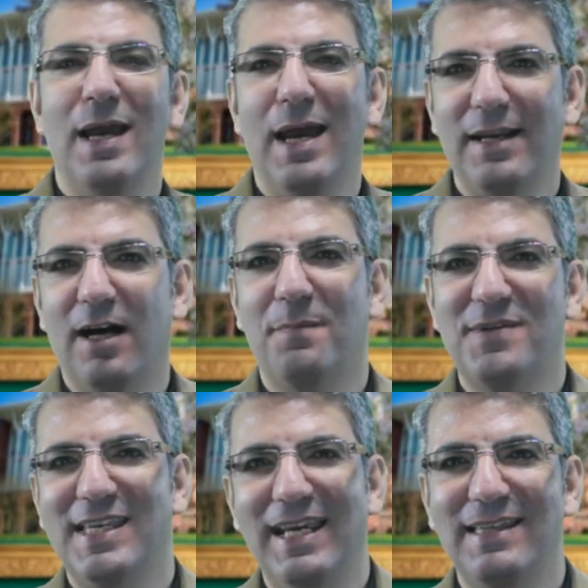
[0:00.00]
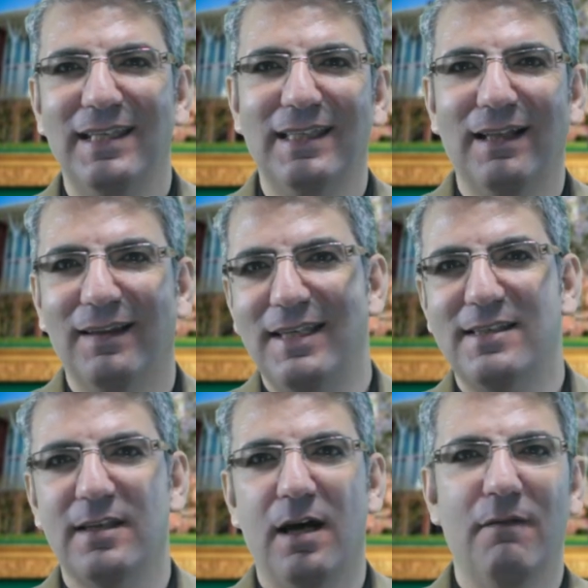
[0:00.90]
and updating the
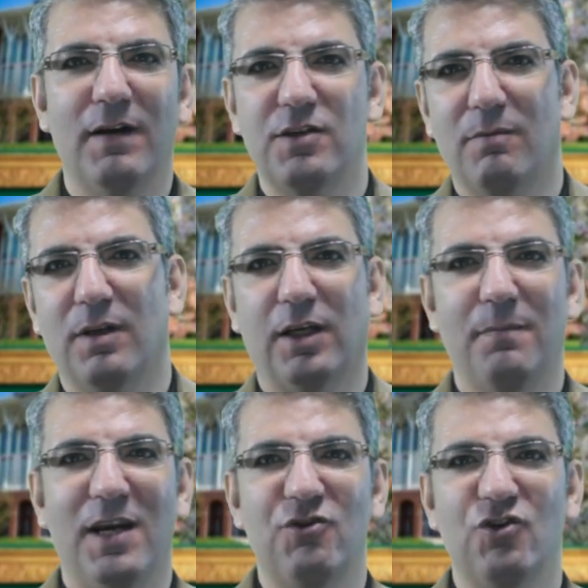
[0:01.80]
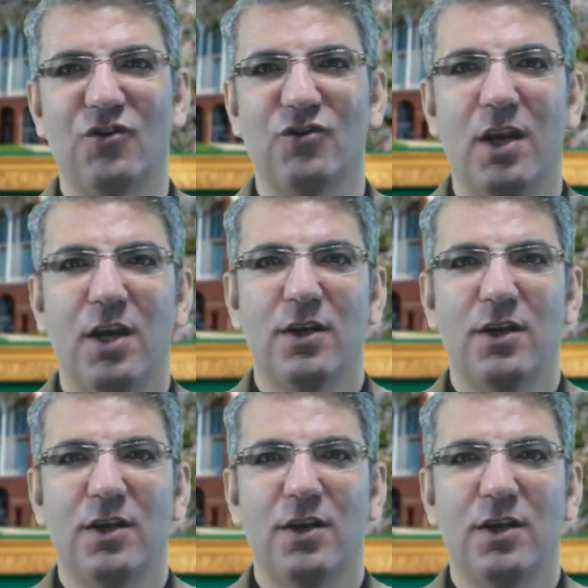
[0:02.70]
list of eligible occupations,